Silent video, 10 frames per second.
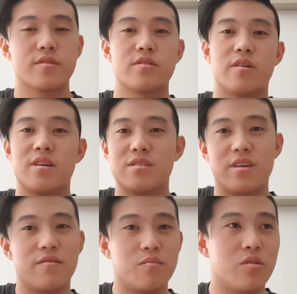Sorry, I still
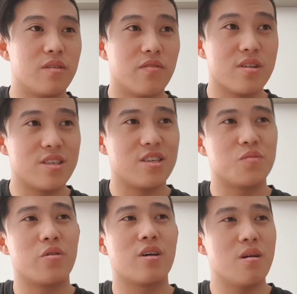have a morning voice, I just
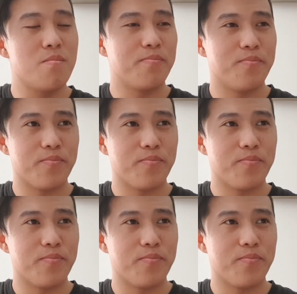woke up.